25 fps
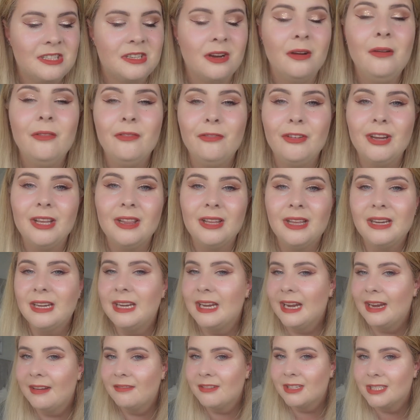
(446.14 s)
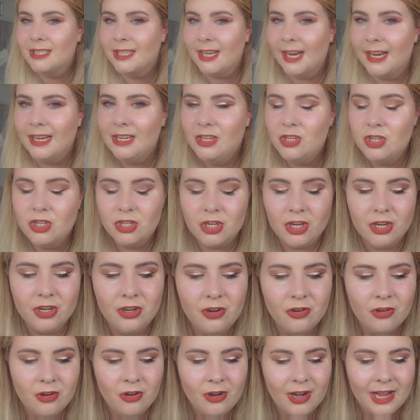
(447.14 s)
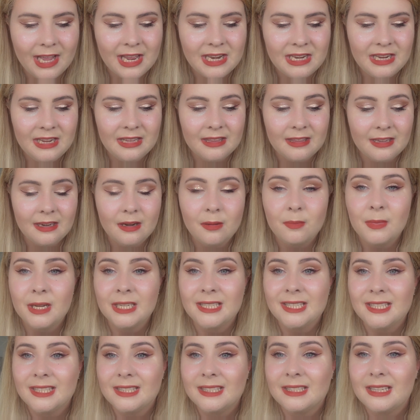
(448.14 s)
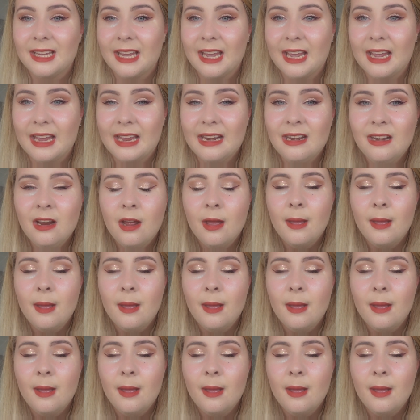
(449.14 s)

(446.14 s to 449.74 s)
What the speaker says: don't feel any irritation or anything on my skin.